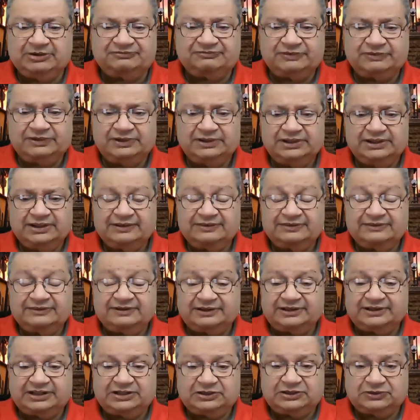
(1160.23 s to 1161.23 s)
of
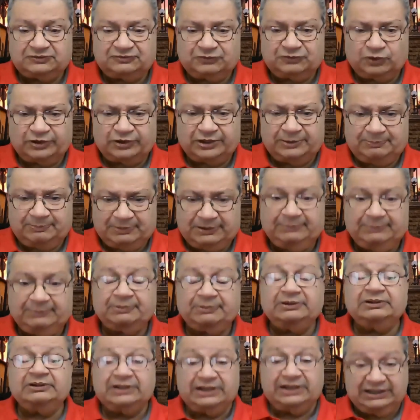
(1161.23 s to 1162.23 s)
30 to 40
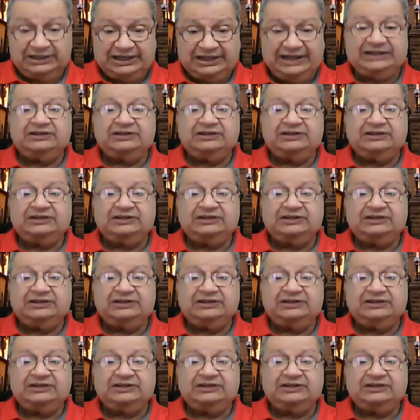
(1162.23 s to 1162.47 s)
people, and